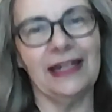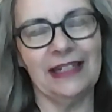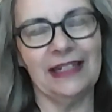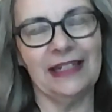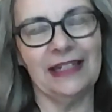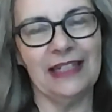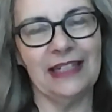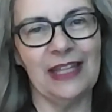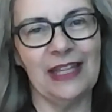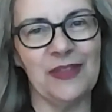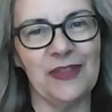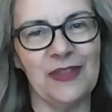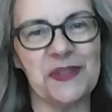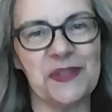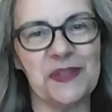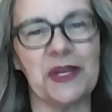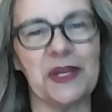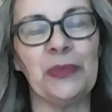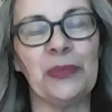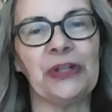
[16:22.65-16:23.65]
in the
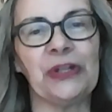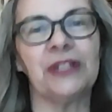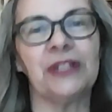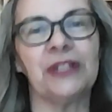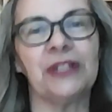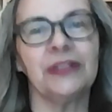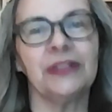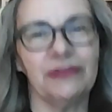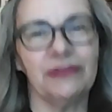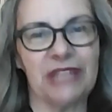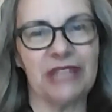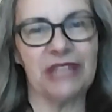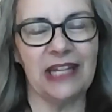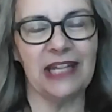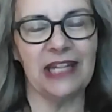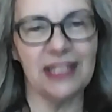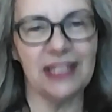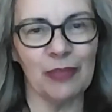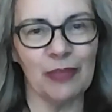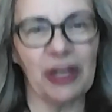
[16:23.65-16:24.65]
summer
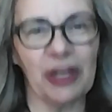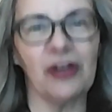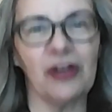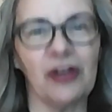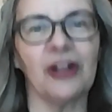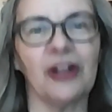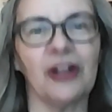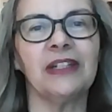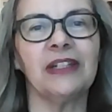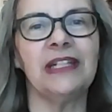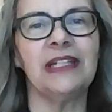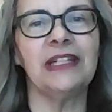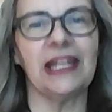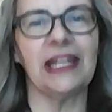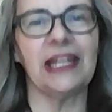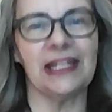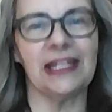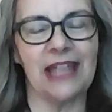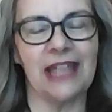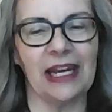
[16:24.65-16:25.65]
tending my
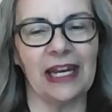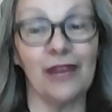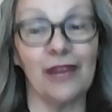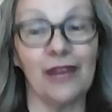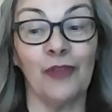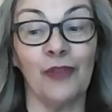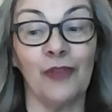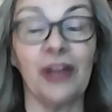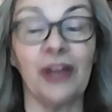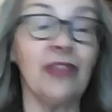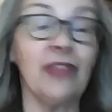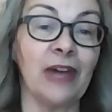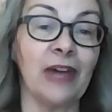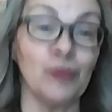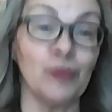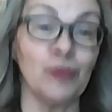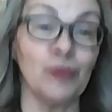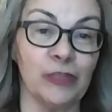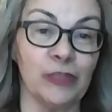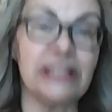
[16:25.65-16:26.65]
garden, and I find
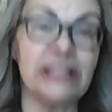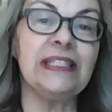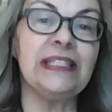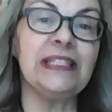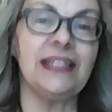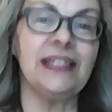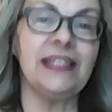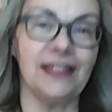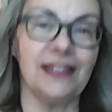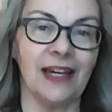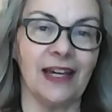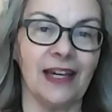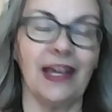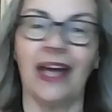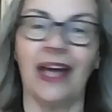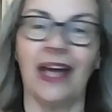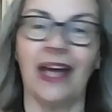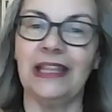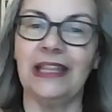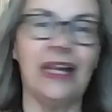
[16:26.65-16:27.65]
that really,
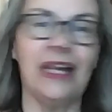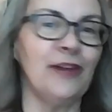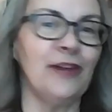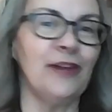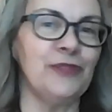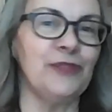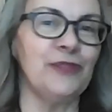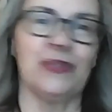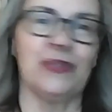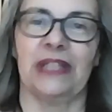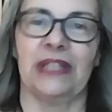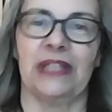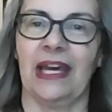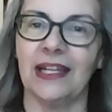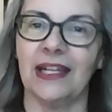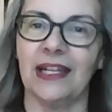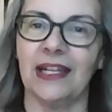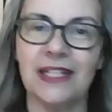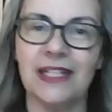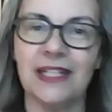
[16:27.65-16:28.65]
I love doing
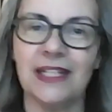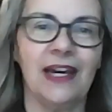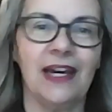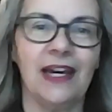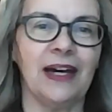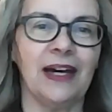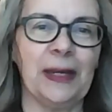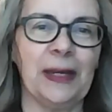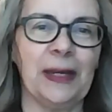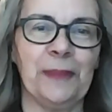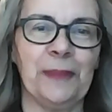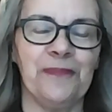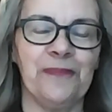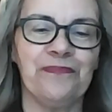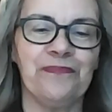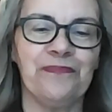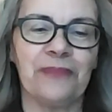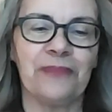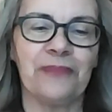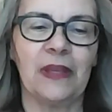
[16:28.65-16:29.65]
that.
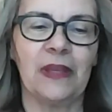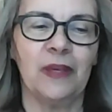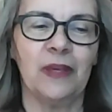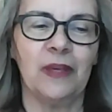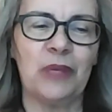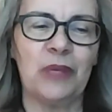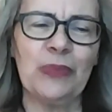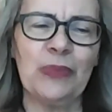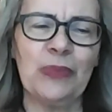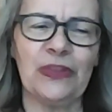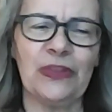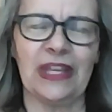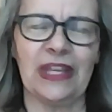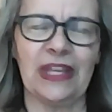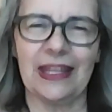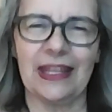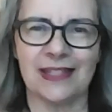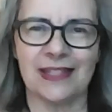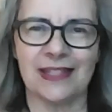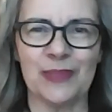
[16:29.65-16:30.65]
People
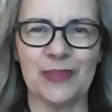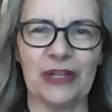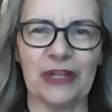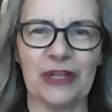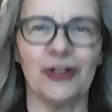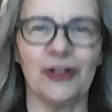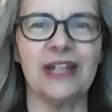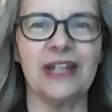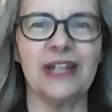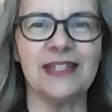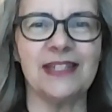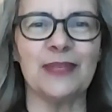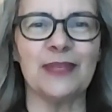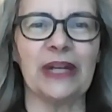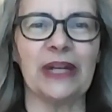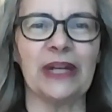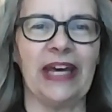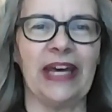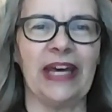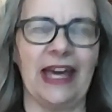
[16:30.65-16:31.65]
think it's a bit crazy,
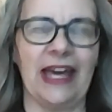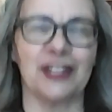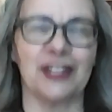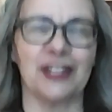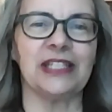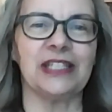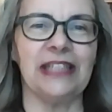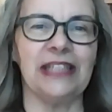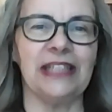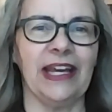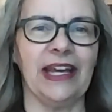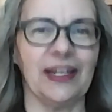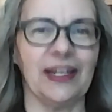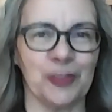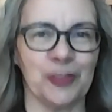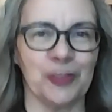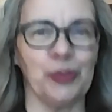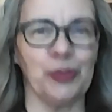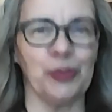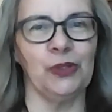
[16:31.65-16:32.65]
but I actually like
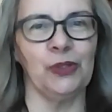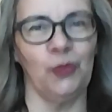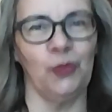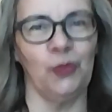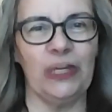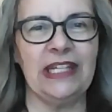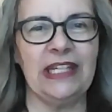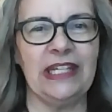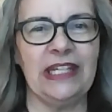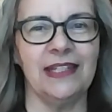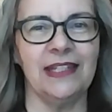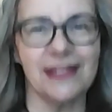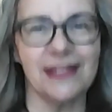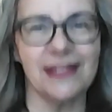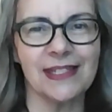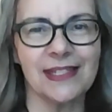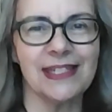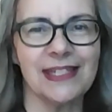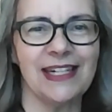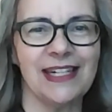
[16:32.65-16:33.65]
to pull
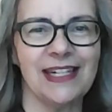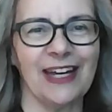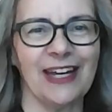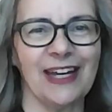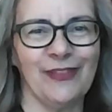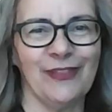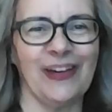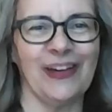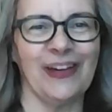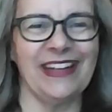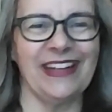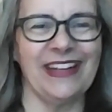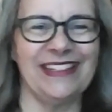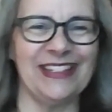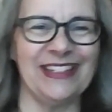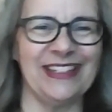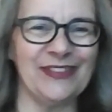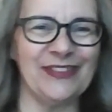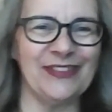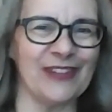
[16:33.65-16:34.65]
weeds. I find
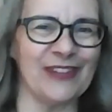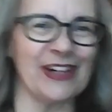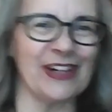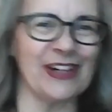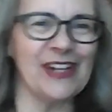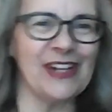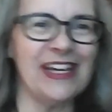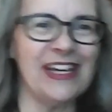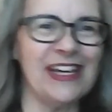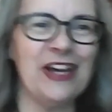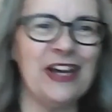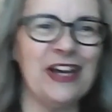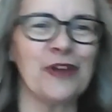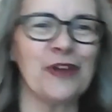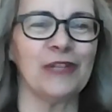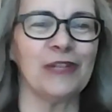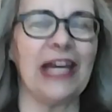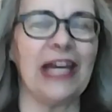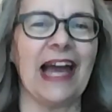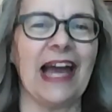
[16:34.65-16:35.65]
it very
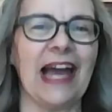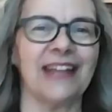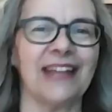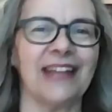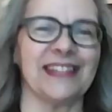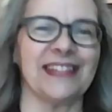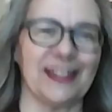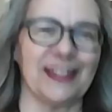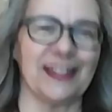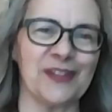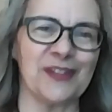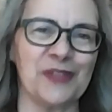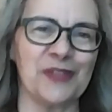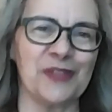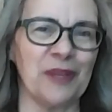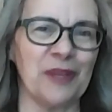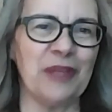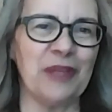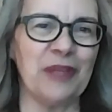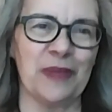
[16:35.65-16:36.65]
relaxing. So
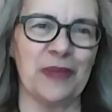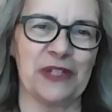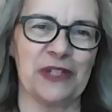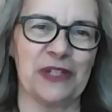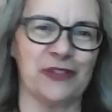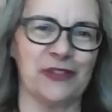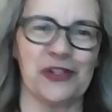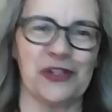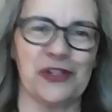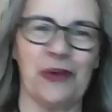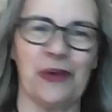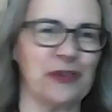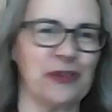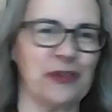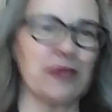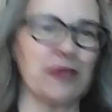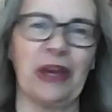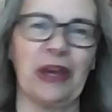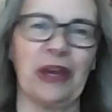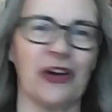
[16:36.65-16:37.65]
sometimes I'll just go out
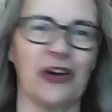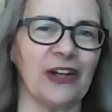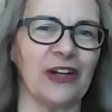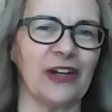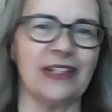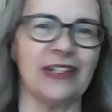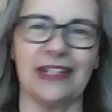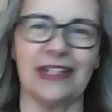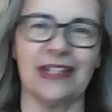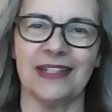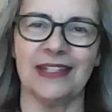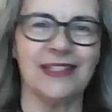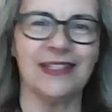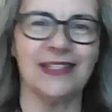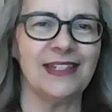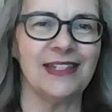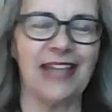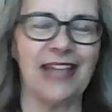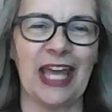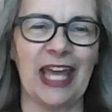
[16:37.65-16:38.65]
to my garden
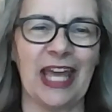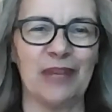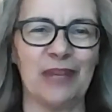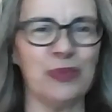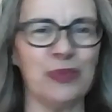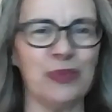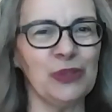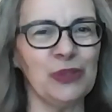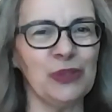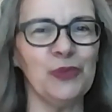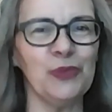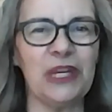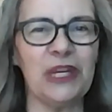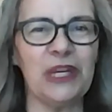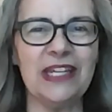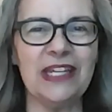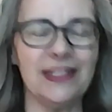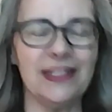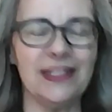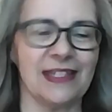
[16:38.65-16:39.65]
and pull
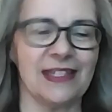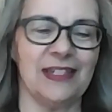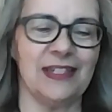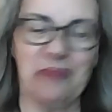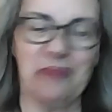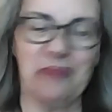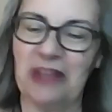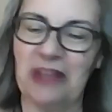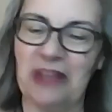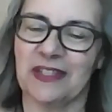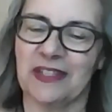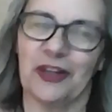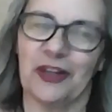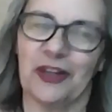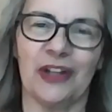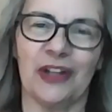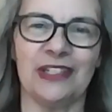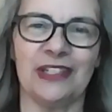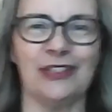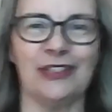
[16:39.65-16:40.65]
weeds, and it makes the
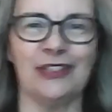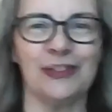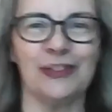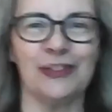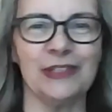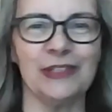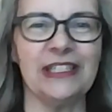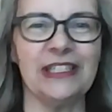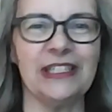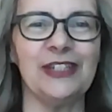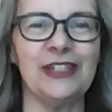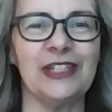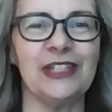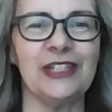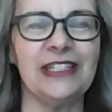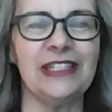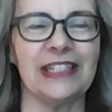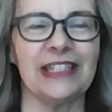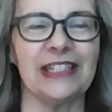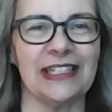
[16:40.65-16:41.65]
garden look really
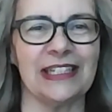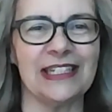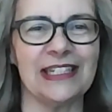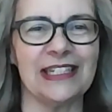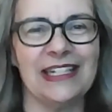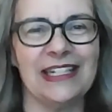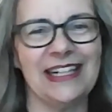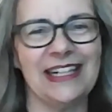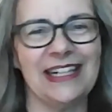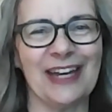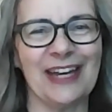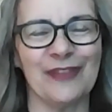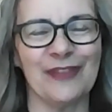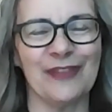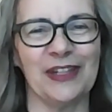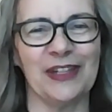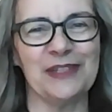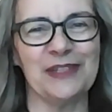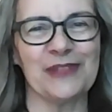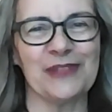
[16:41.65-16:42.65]
good, and I
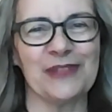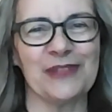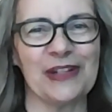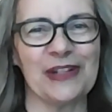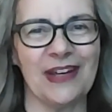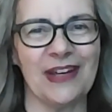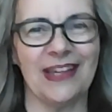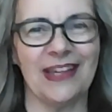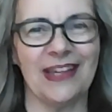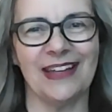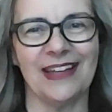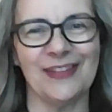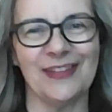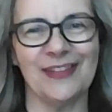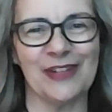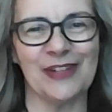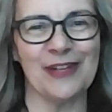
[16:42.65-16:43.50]
find it very, very